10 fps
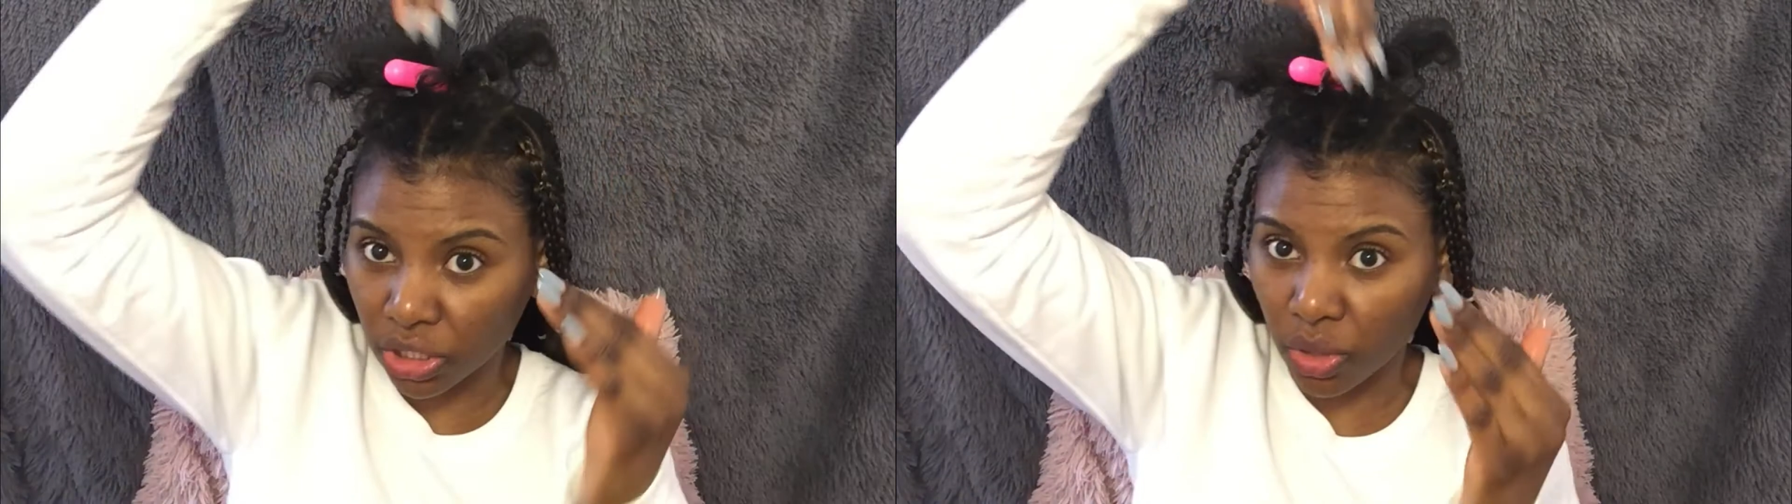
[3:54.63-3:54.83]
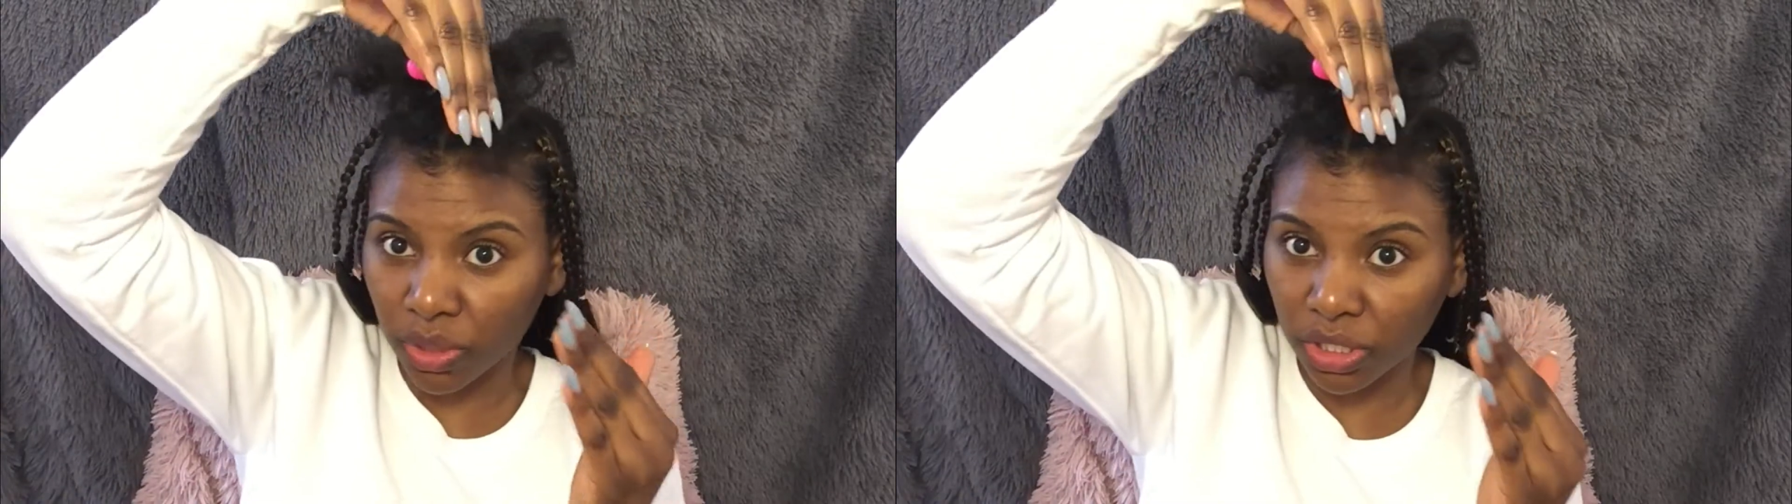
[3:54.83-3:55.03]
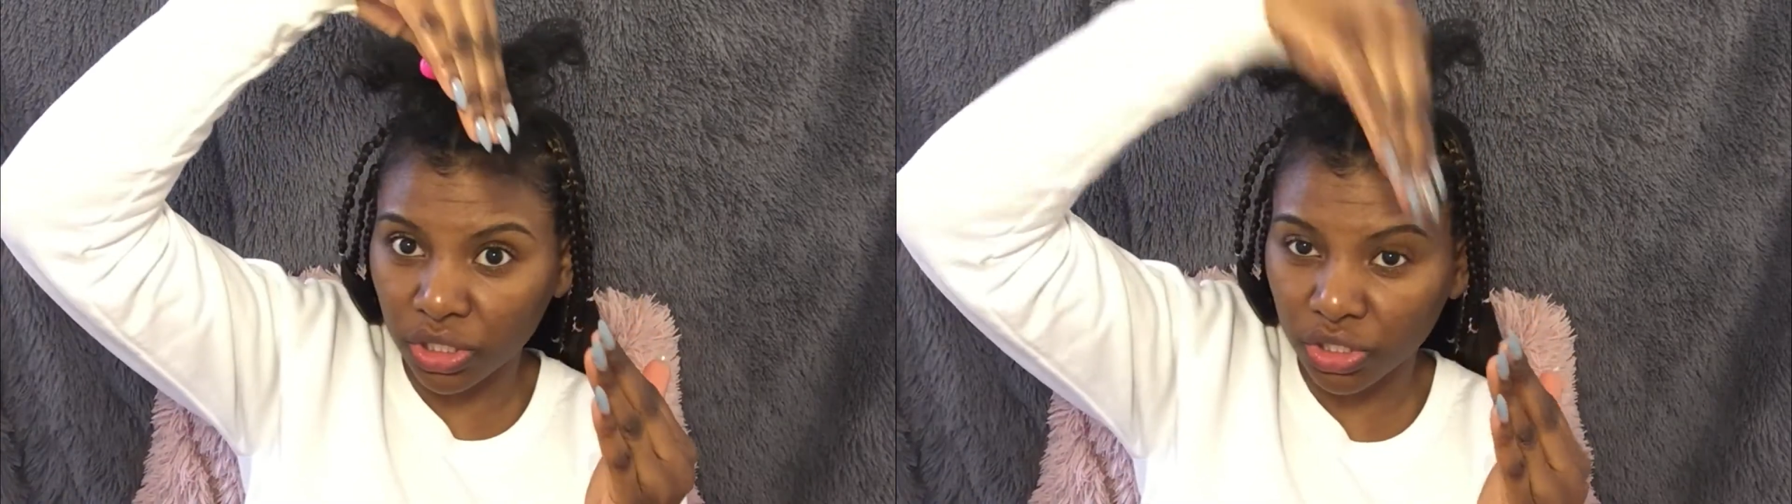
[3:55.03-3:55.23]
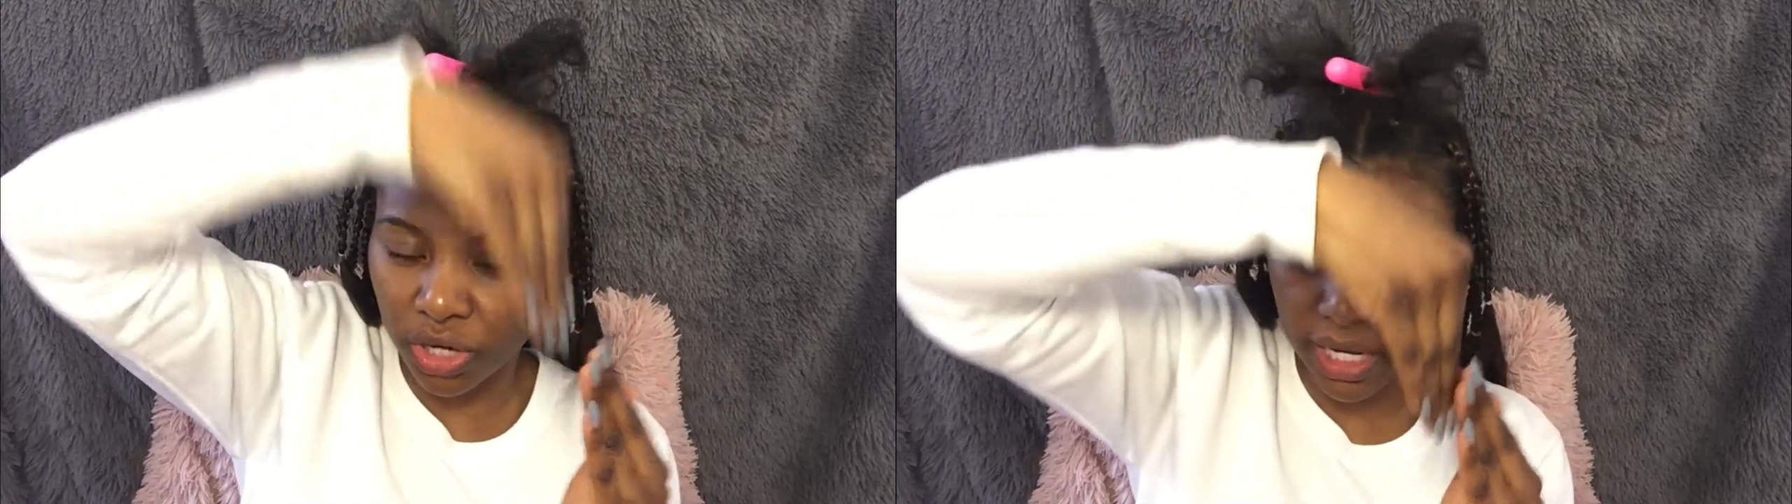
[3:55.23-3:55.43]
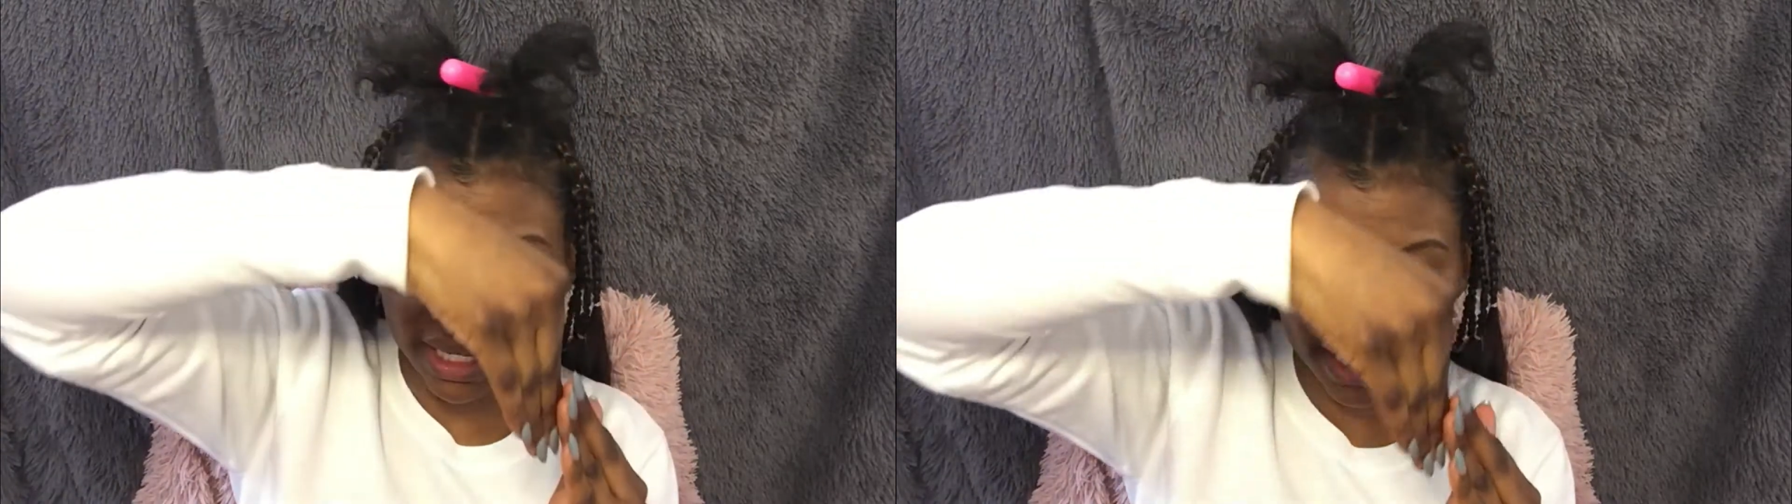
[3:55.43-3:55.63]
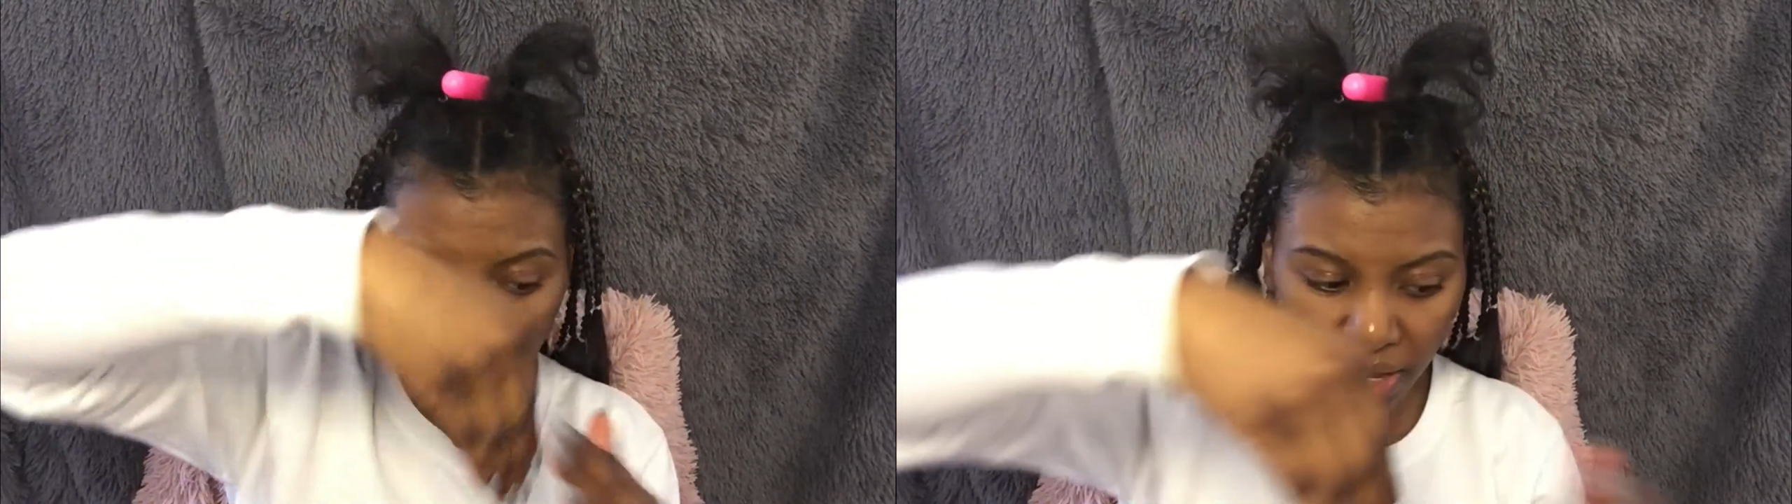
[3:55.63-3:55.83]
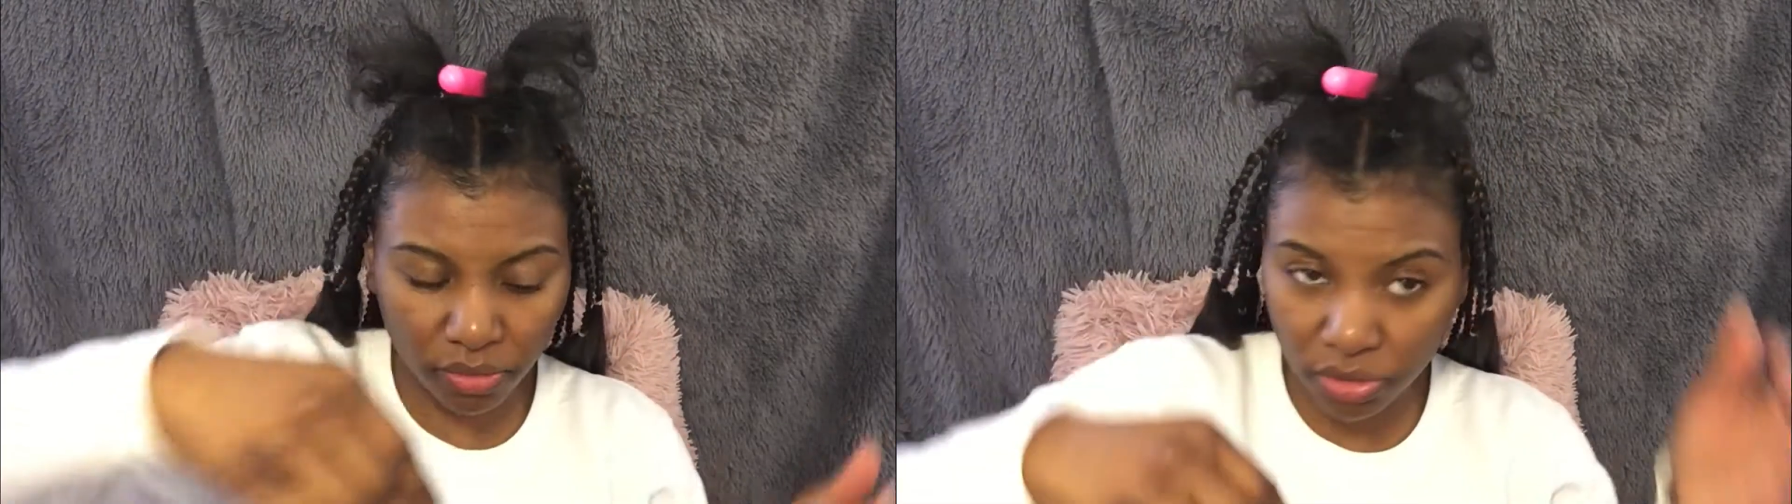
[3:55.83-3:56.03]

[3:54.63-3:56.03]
going straight down.